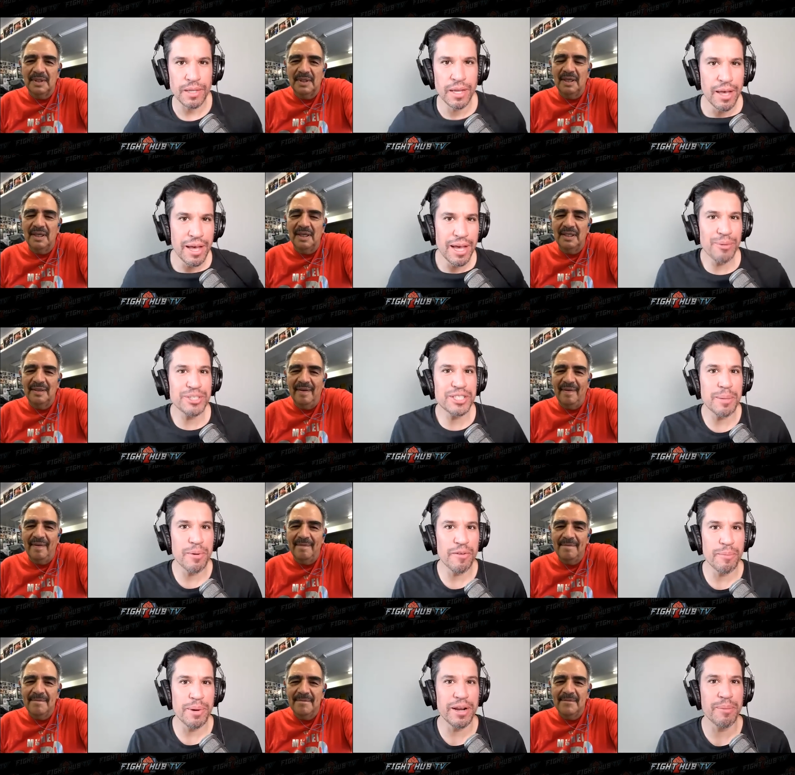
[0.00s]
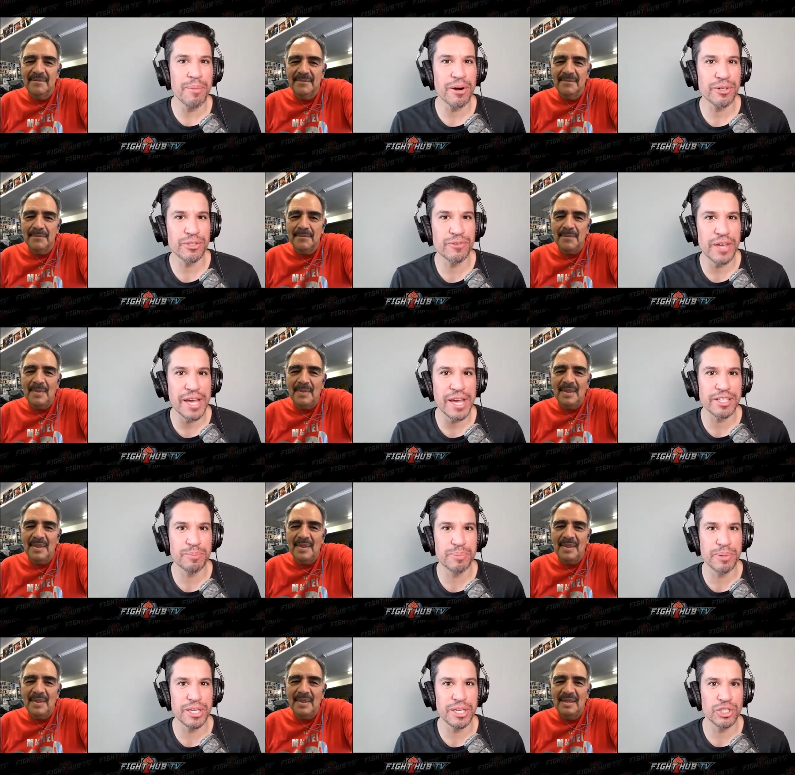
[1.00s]
Speaker 1: Right. Hey, what's up, everybody? Marcos
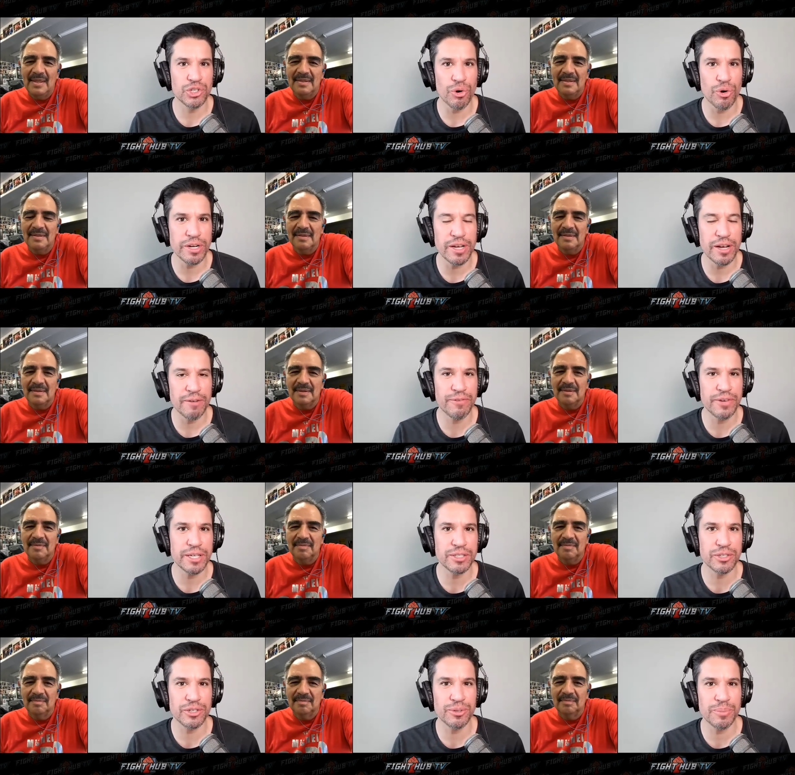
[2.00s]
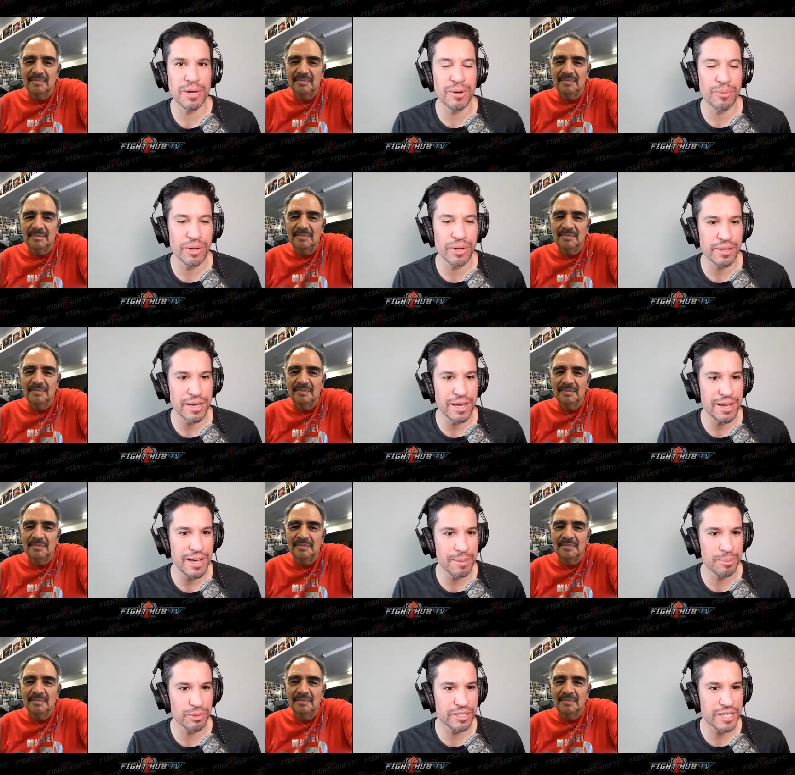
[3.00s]
Villegas being joined uh, via Zoom with uh,
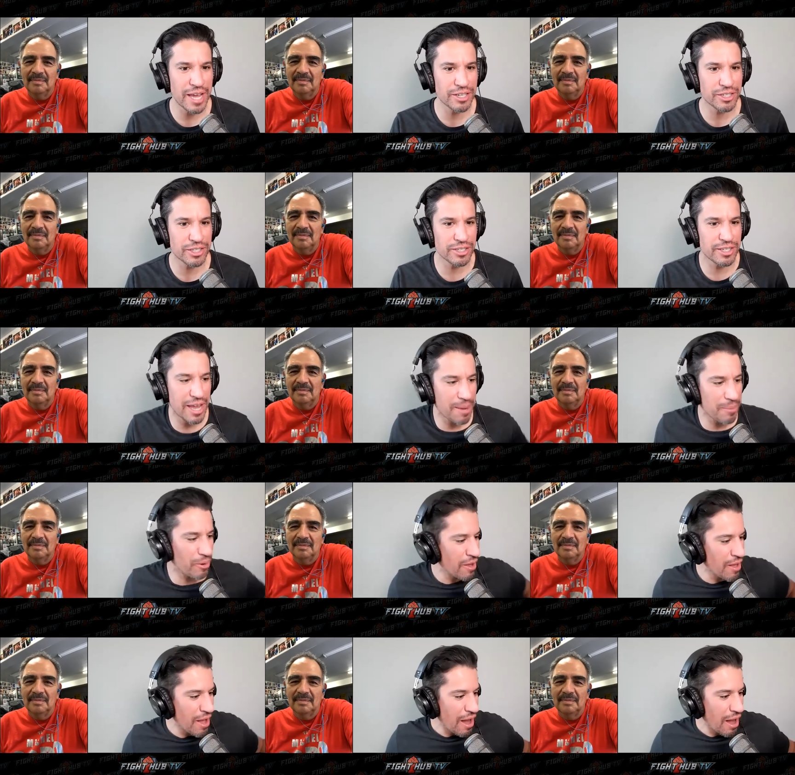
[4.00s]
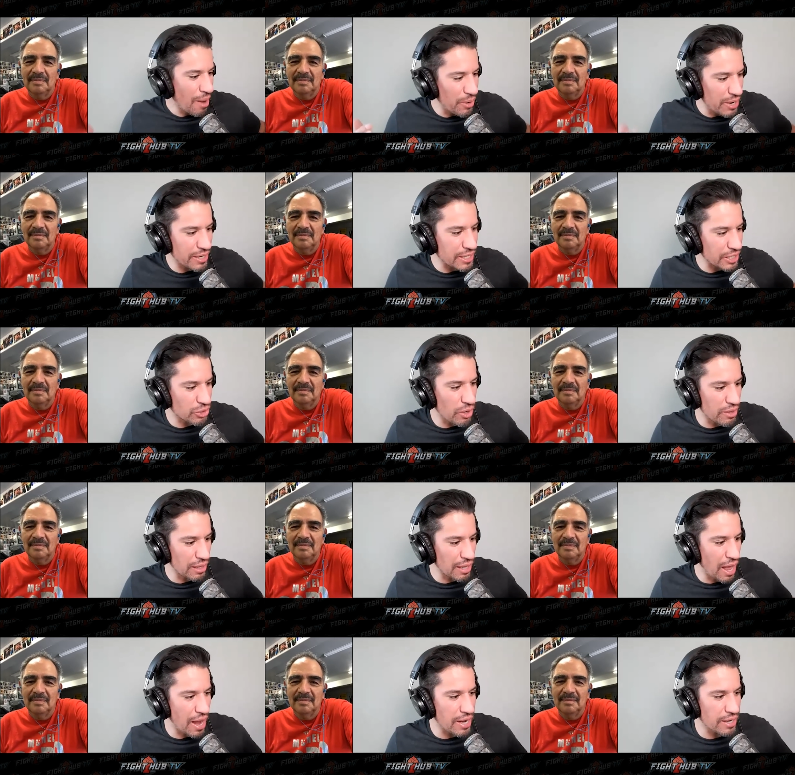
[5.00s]
Abel Sanchez. And Abel, I wanted to get you on
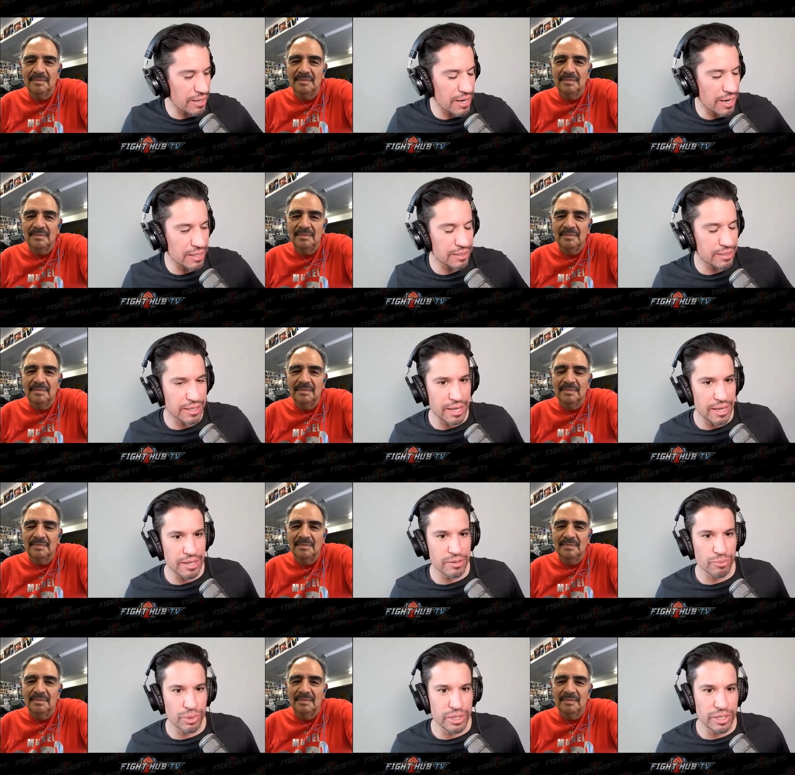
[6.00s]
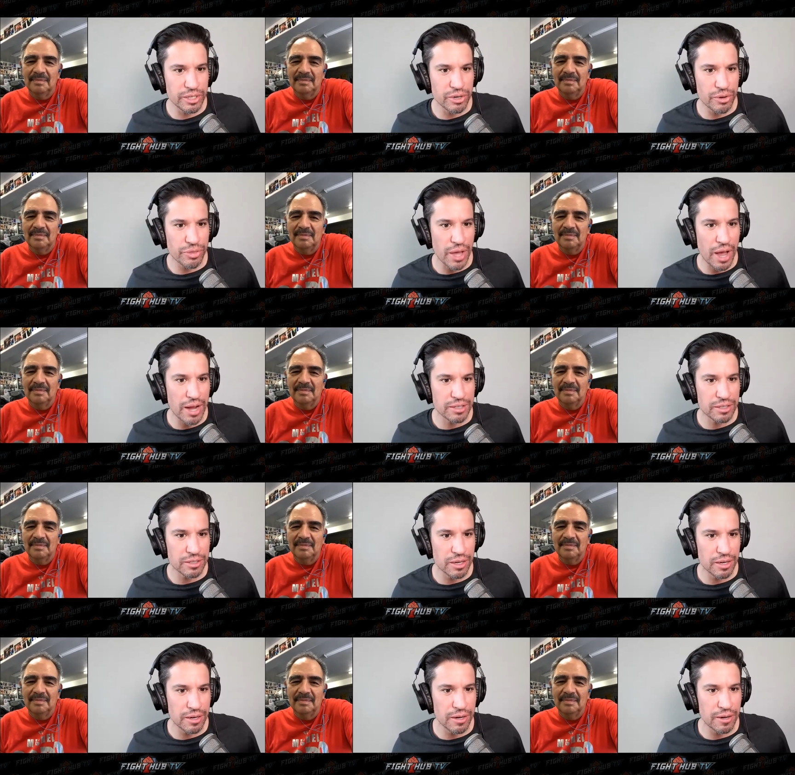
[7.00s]
the line uh, to get really your thoughts
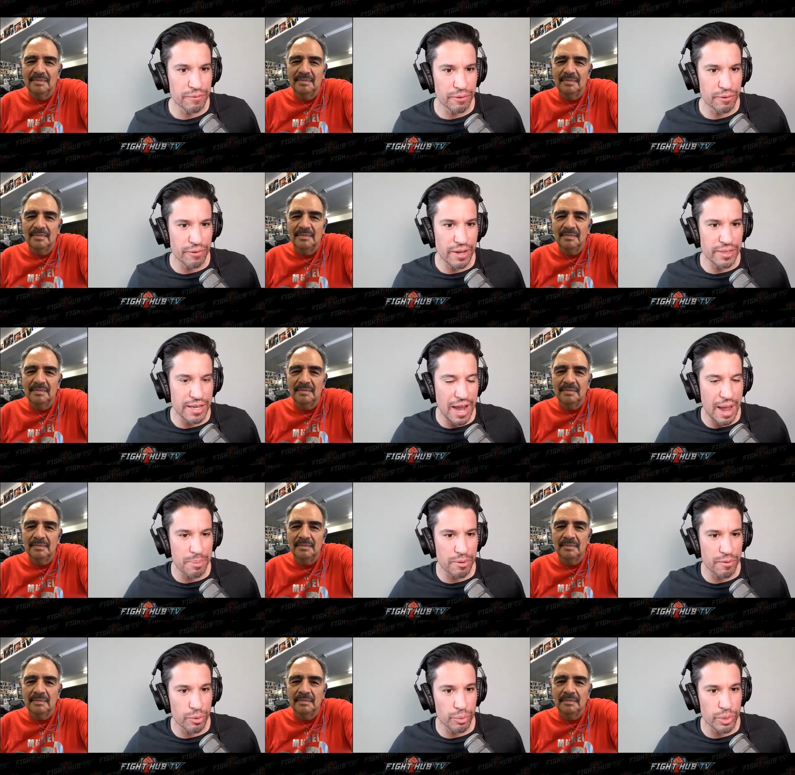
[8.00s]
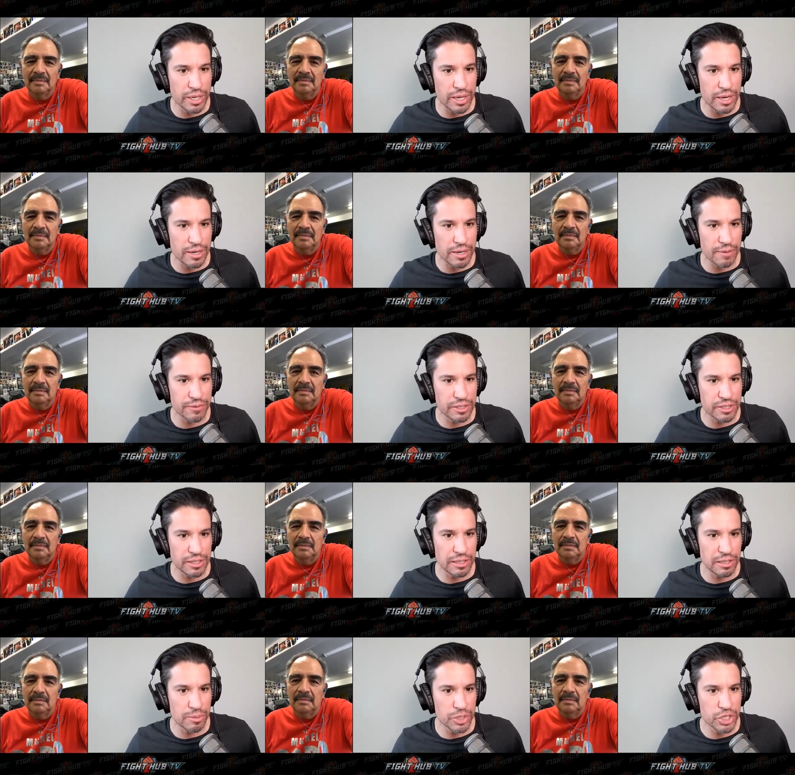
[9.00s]
uh, of the fight that happened over the weekend of uh,
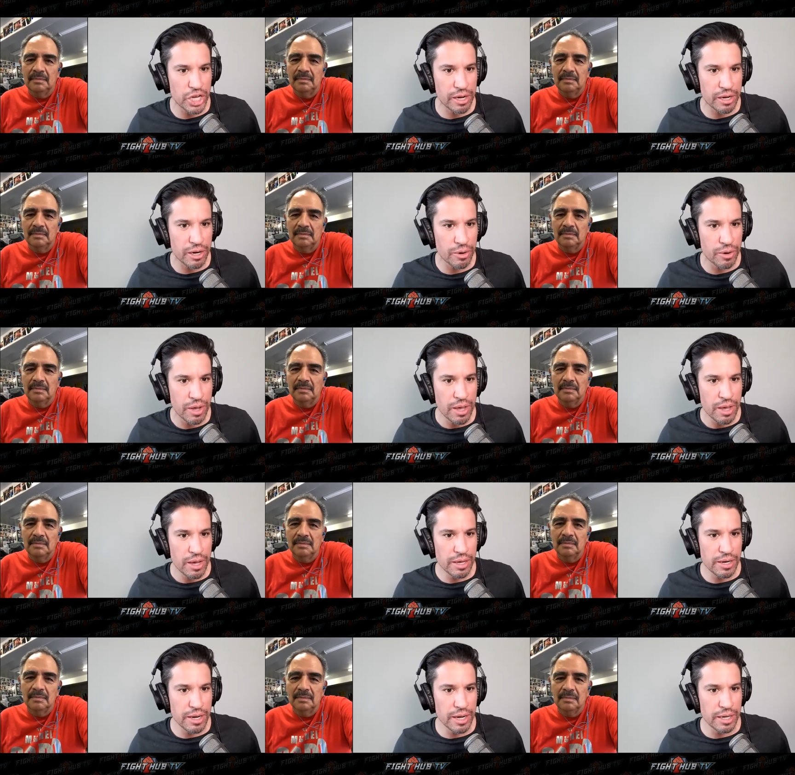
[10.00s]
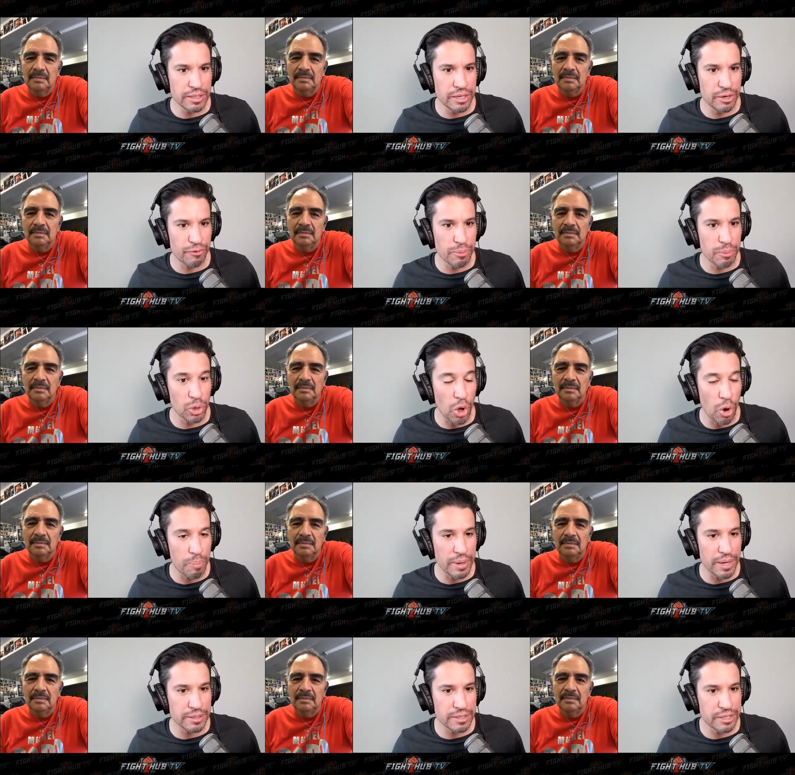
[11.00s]
Vasily Lomachenko and uh, Teofimo Lopez.